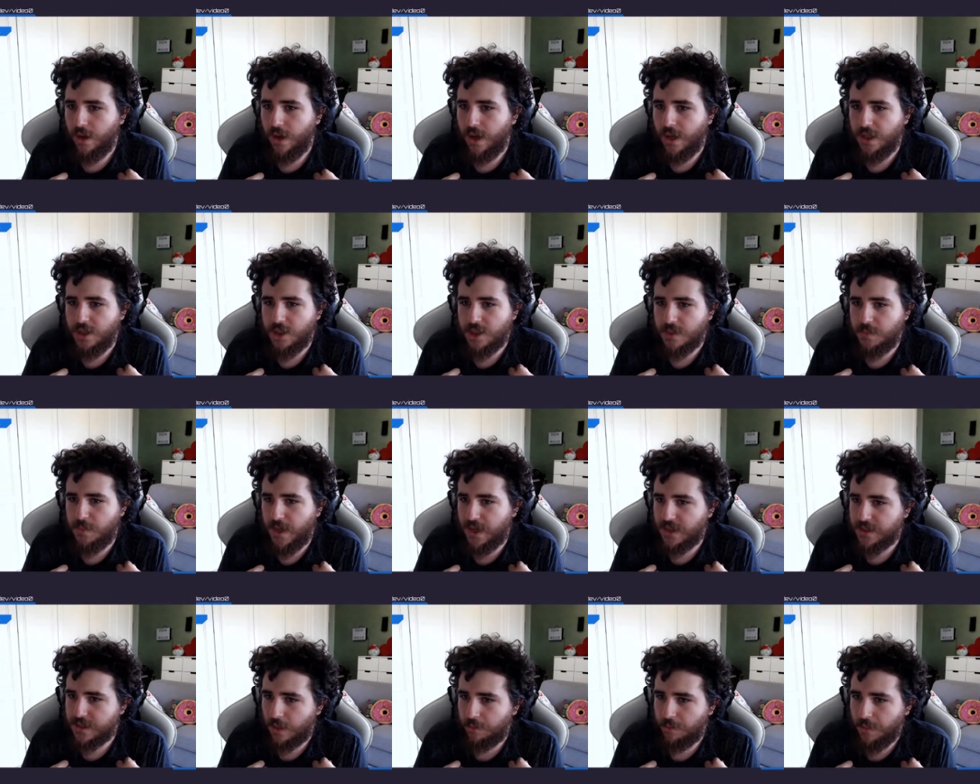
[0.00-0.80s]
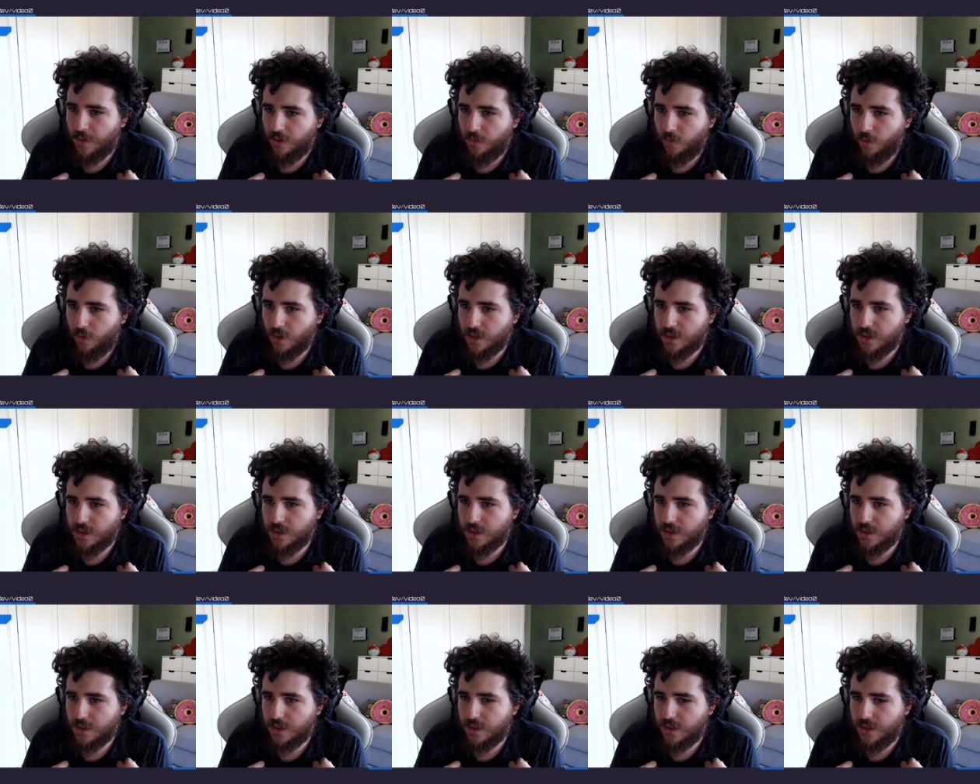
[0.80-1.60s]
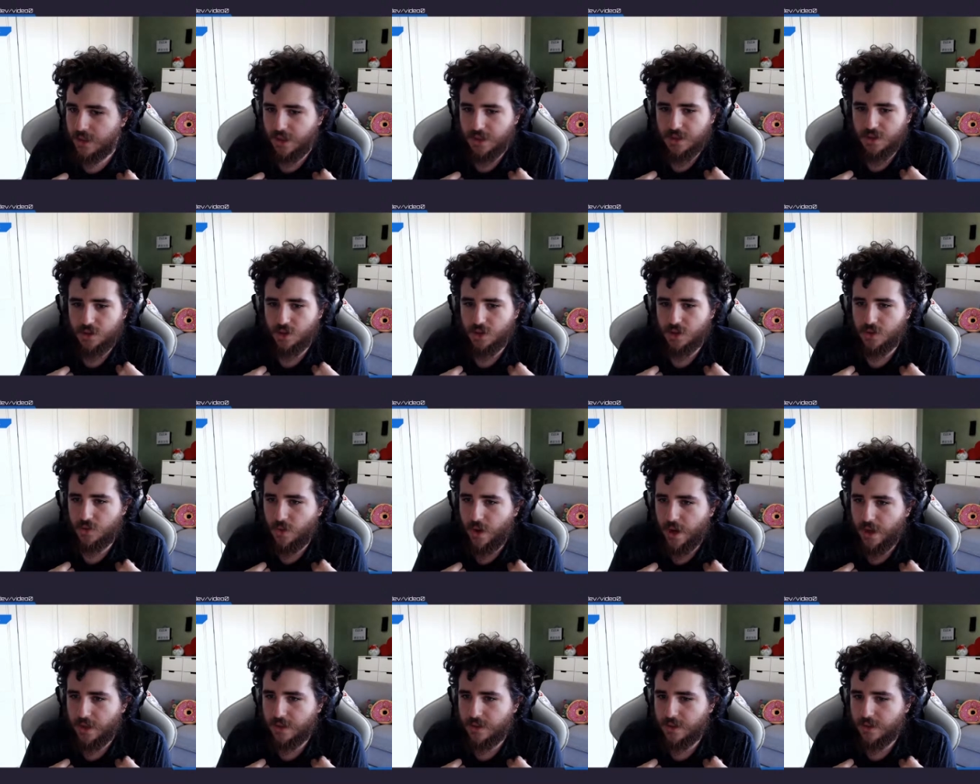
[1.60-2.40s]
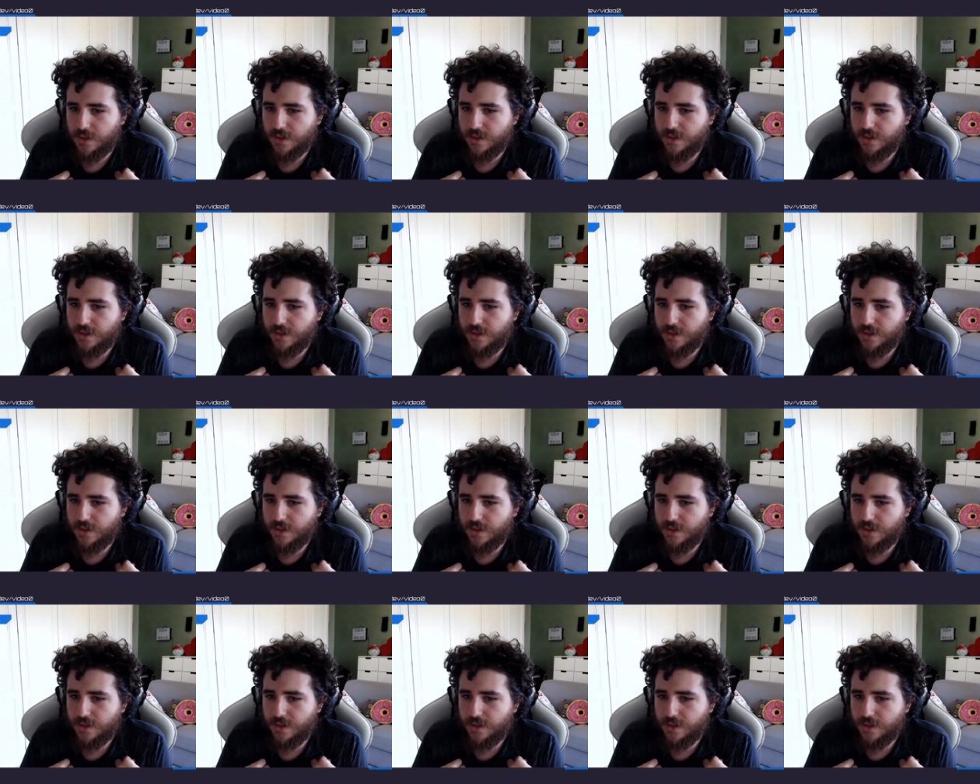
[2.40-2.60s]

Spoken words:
It just picks up my voice. That's just great.